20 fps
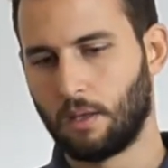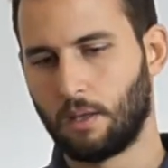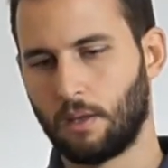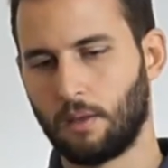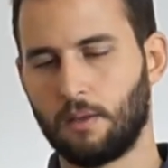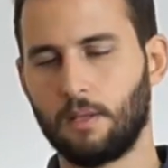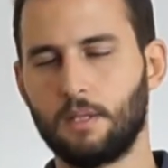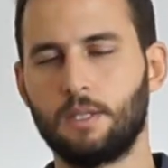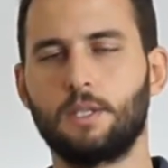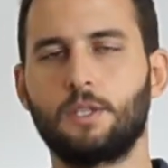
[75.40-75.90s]

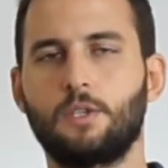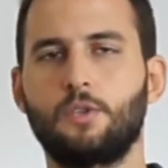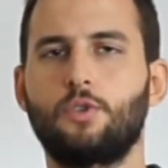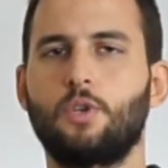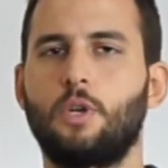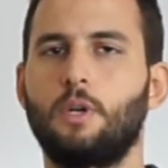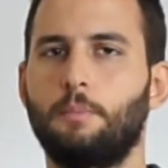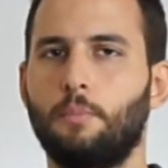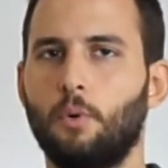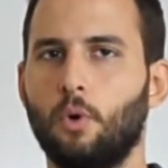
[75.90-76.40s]
This is
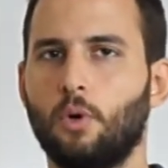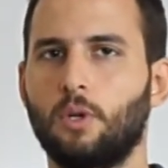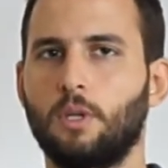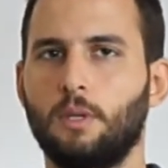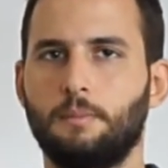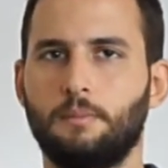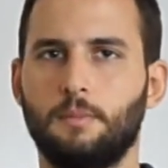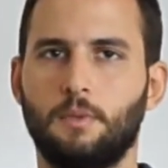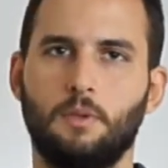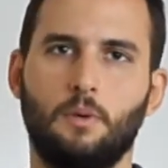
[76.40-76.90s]
usually
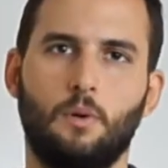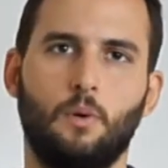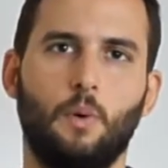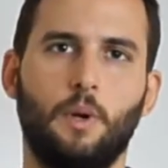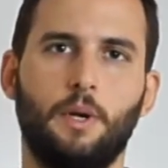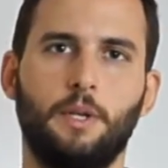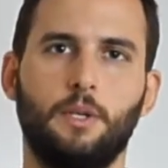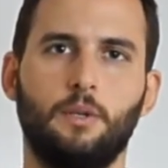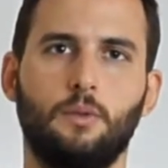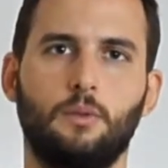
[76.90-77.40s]
programmed
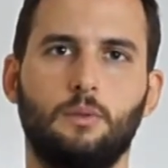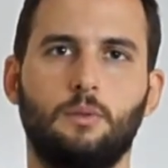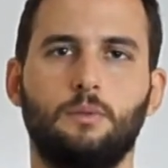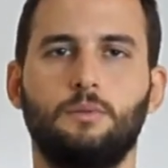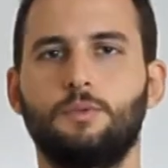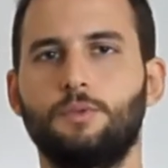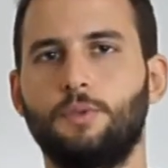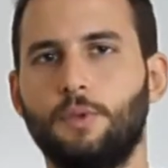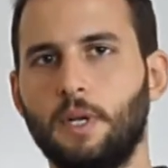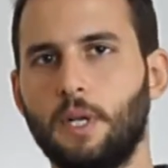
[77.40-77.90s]
when you
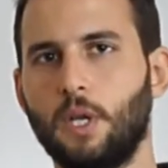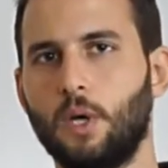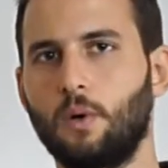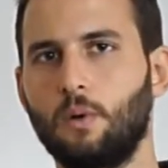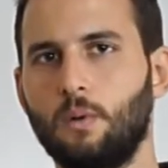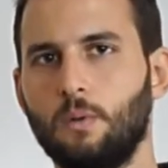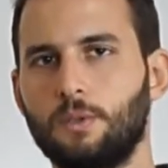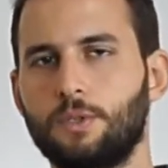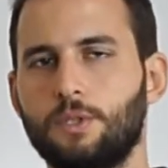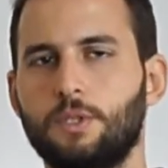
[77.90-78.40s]
drill
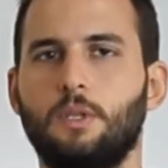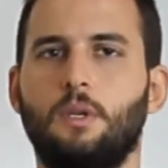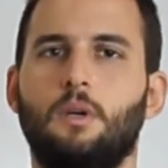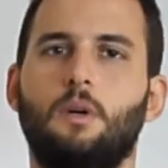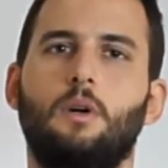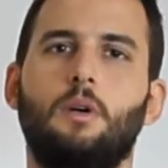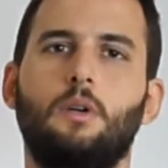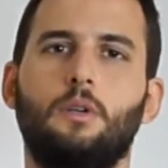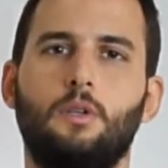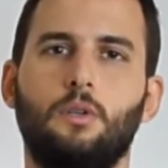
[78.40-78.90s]
holes
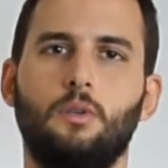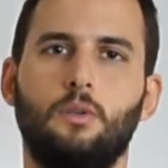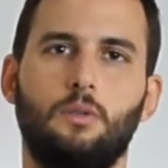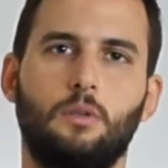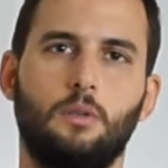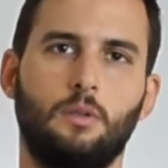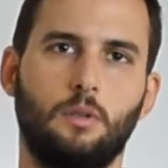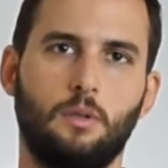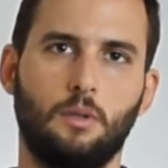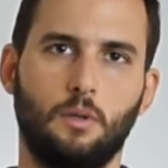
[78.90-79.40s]
or
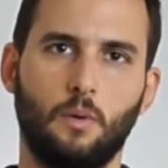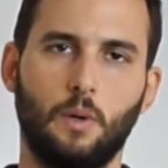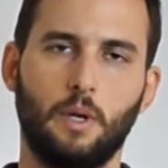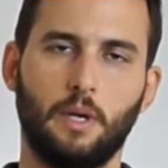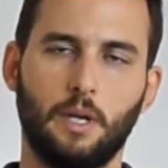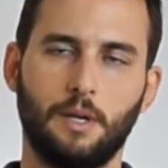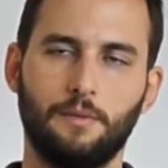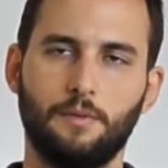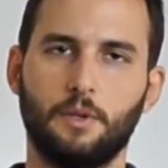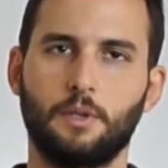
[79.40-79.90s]

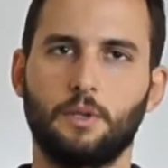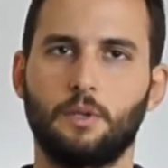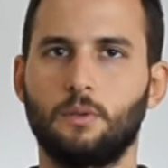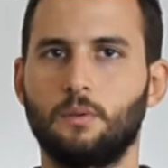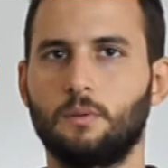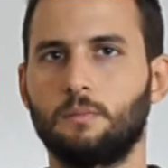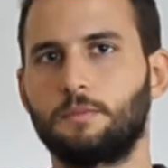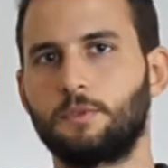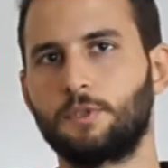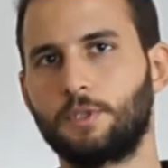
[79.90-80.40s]
whenever
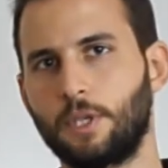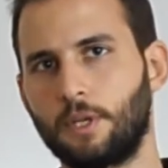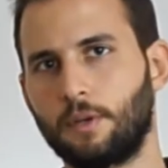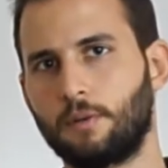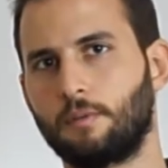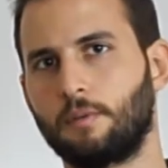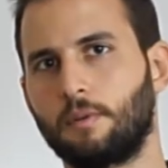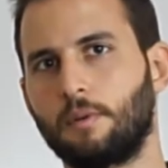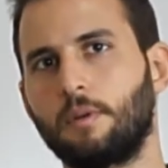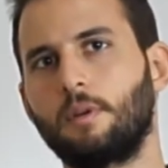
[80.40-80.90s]
you
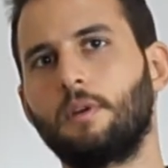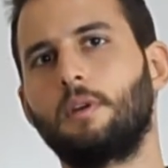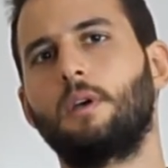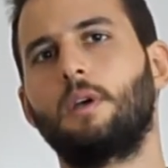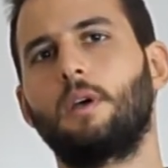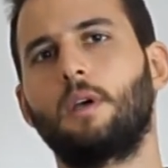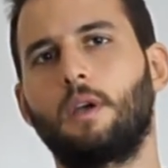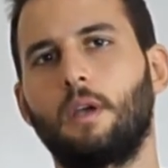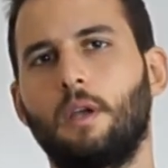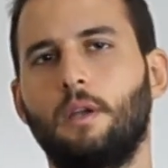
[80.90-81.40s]
turn
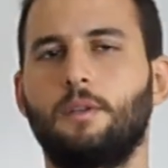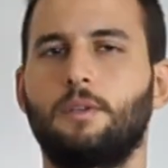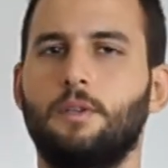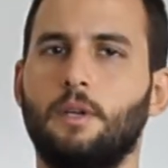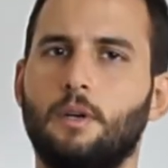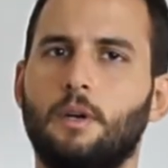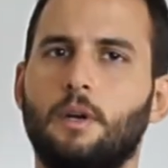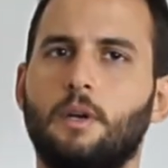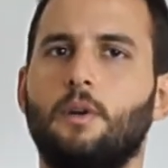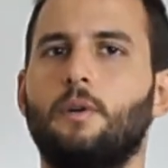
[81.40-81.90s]

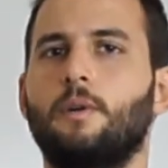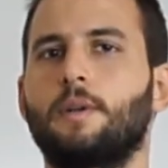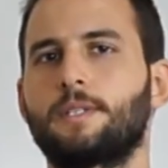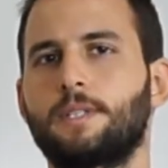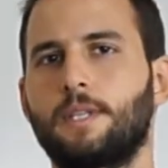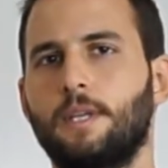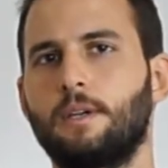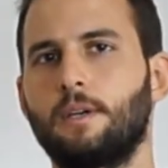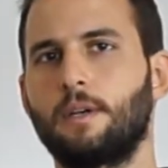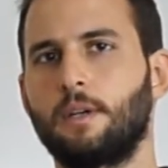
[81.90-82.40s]
internally or
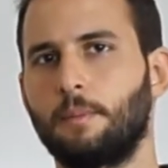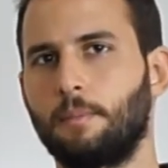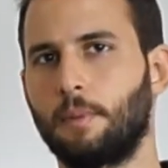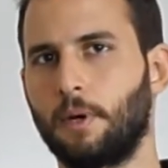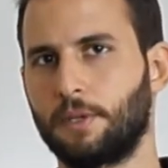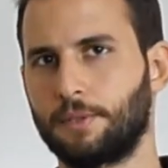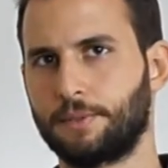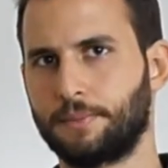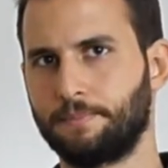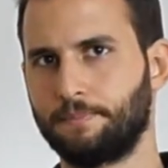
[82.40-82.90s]
externally
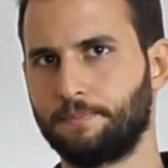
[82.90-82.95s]
apart.